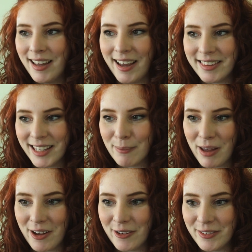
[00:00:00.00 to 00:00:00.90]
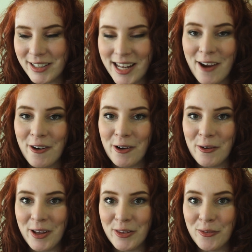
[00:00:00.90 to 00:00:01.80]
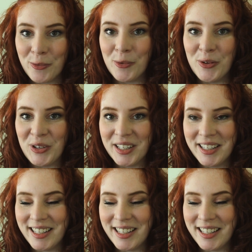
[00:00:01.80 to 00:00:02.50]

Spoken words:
I think about the tarot and the fool.